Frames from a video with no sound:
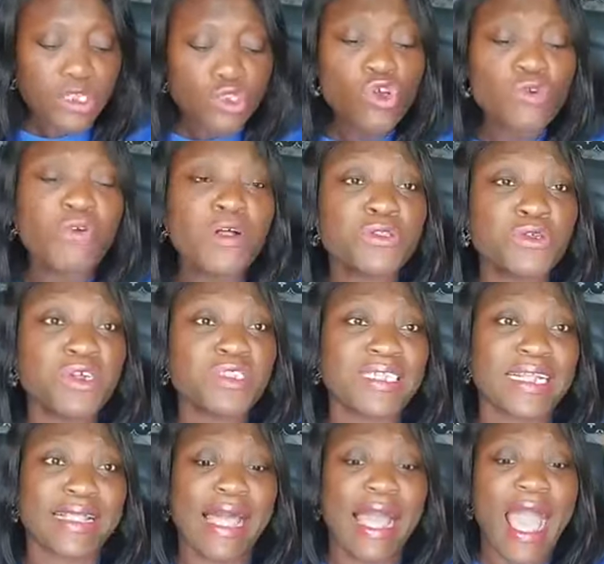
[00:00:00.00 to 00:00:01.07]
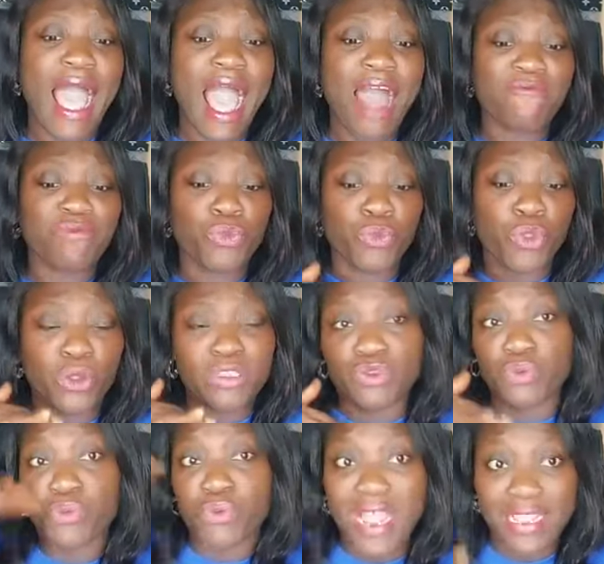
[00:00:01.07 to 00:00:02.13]
So for those that have not
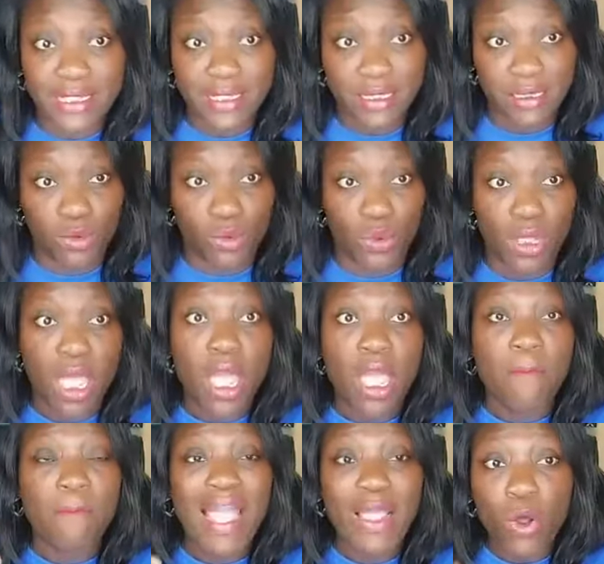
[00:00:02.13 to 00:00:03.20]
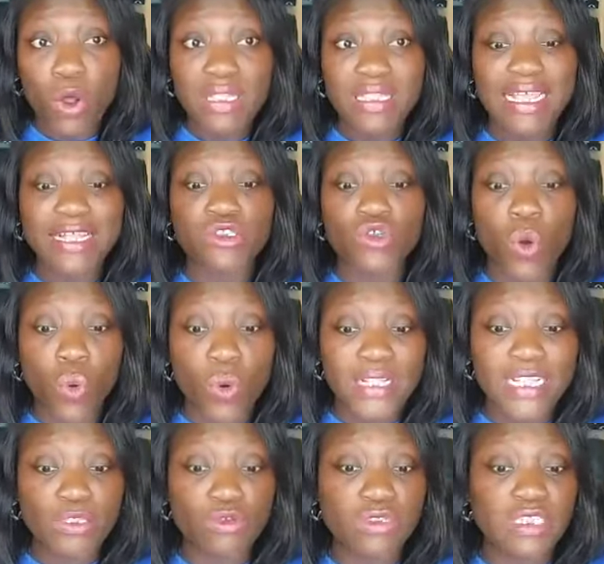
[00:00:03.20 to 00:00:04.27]
read my content on
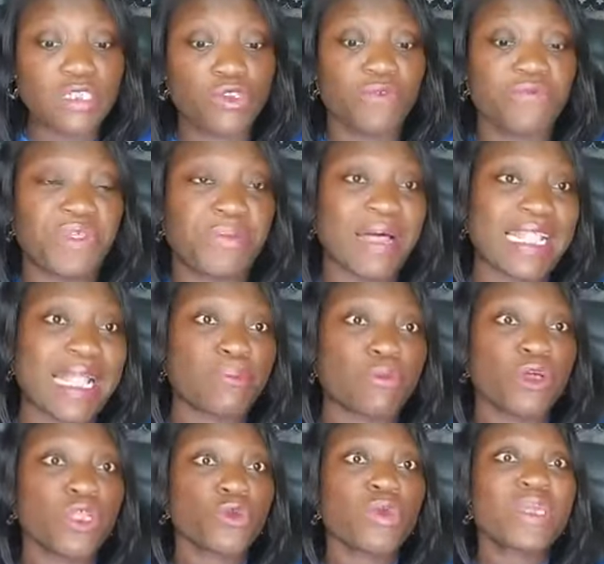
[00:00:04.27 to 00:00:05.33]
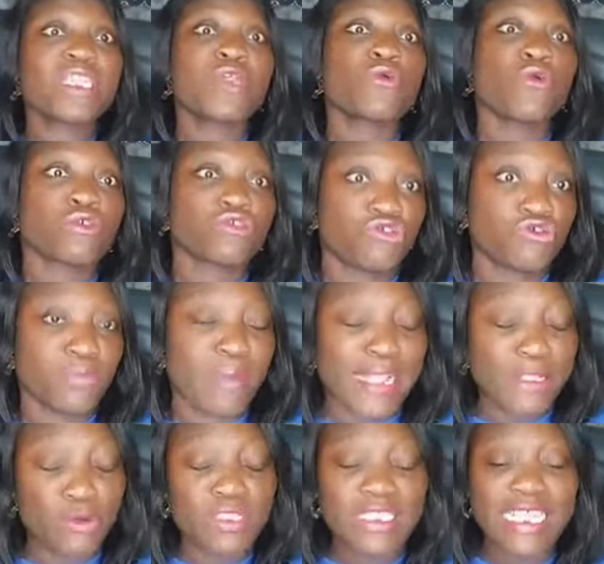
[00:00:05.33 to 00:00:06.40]
what a notice of demand, I'm going to quickly run through my
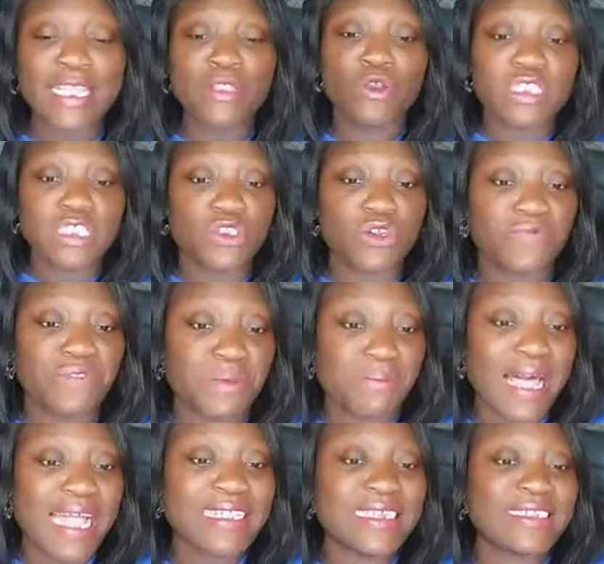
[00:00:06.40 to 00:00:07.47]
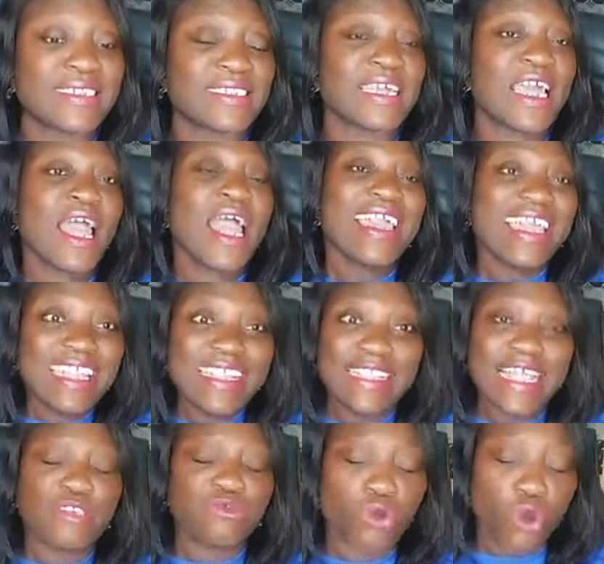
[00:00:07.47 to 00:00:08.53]
notes. A notice of demand is in
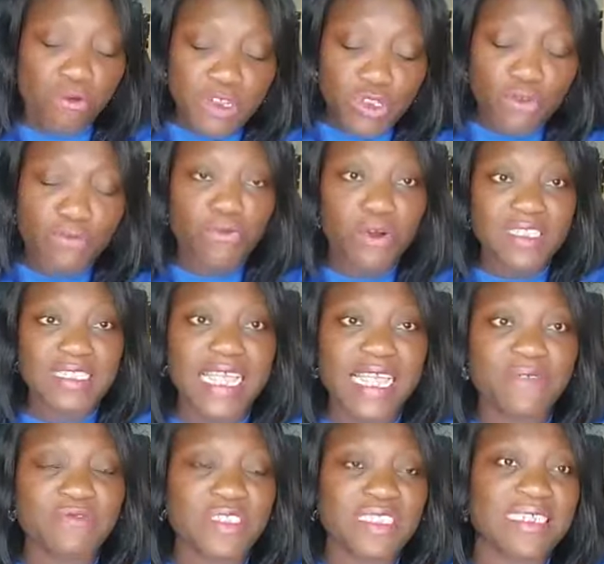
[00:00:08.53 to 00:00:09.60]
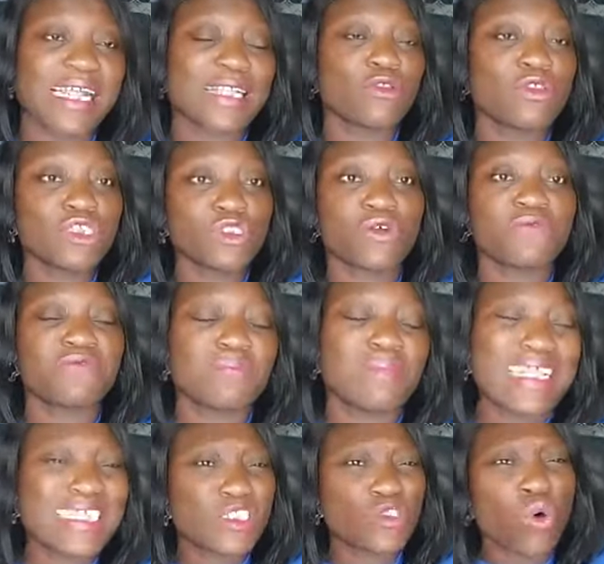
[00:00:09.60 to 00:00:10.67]
debt recovery. So first, I have to say that notice of
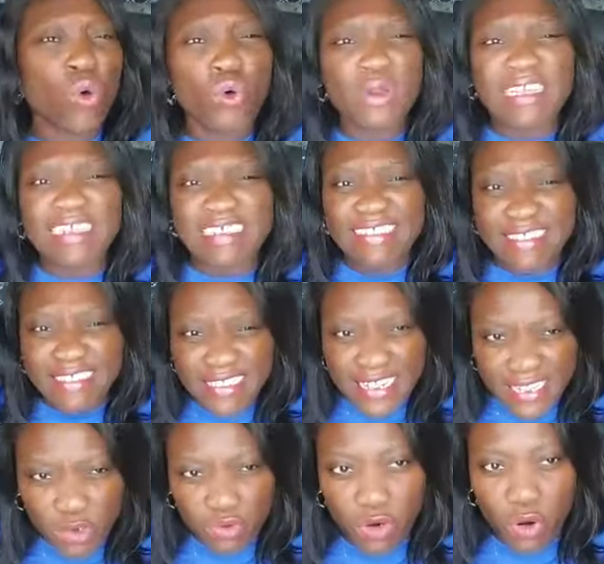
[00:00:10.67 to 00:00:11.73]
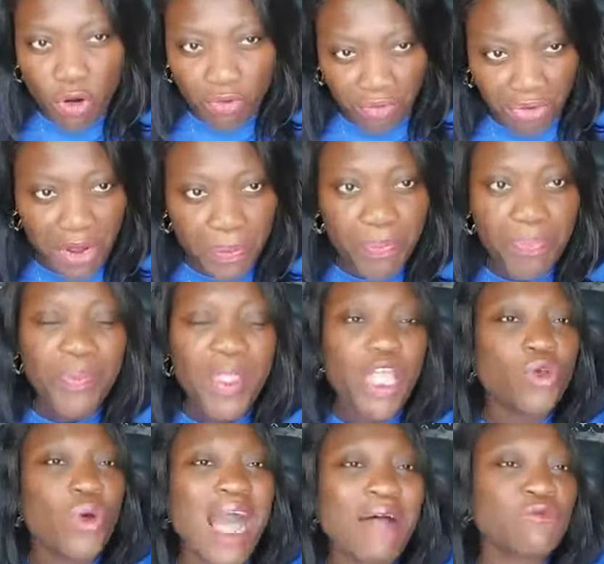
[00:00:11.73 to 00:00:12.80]
demand is not only in debt recovery.
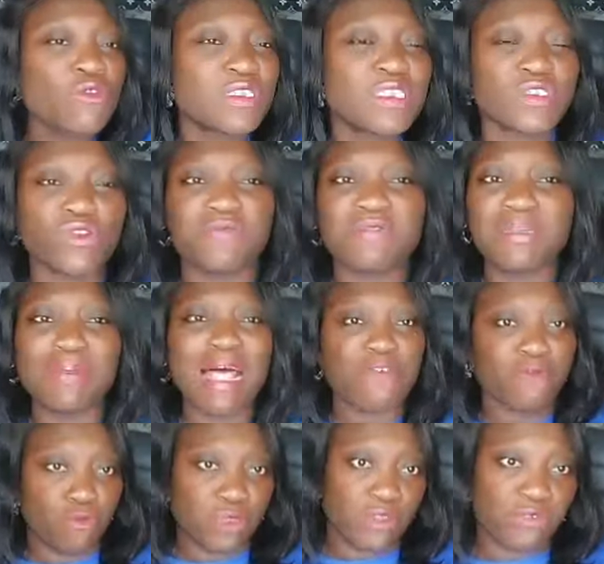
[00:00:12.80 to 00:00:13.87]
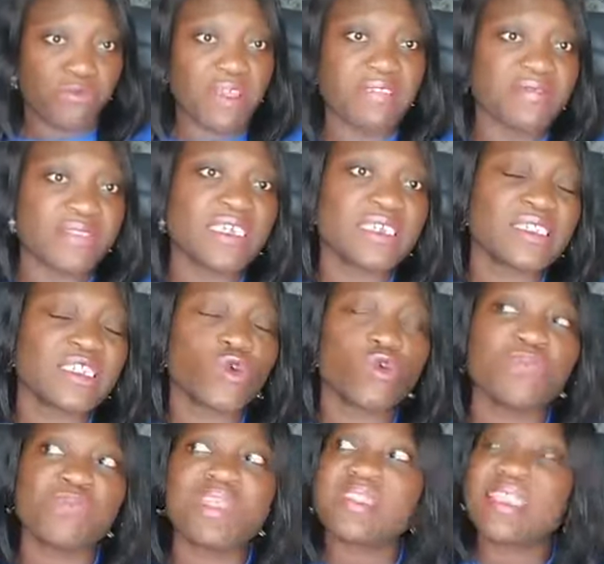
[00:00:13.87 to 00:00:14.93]
You have notice of demand for different things. It
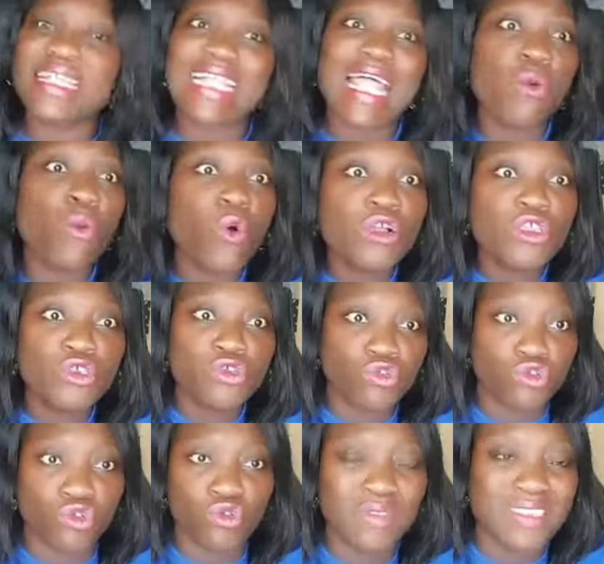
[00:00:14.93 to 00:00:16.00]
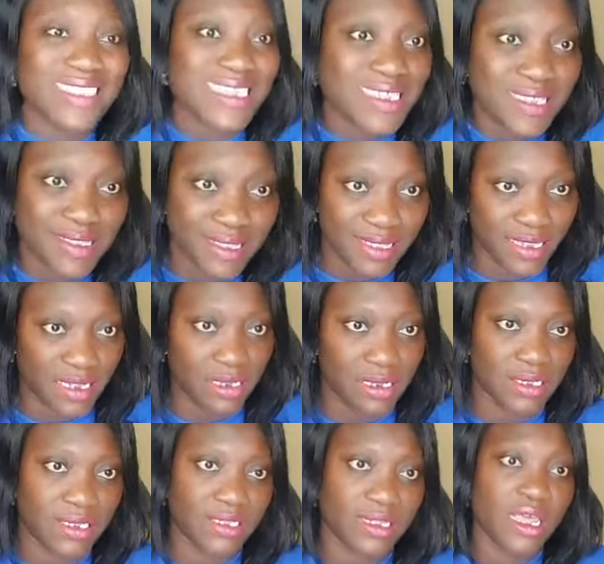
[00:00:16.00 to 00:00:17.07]
could be that I want you to do certain
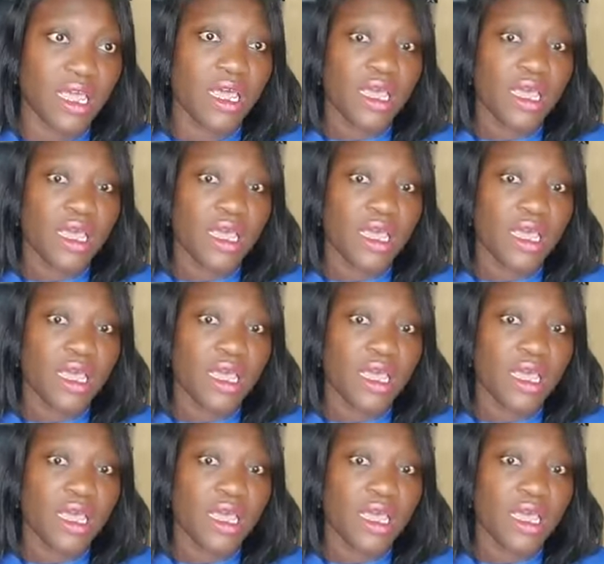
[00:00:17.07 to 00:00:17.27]
things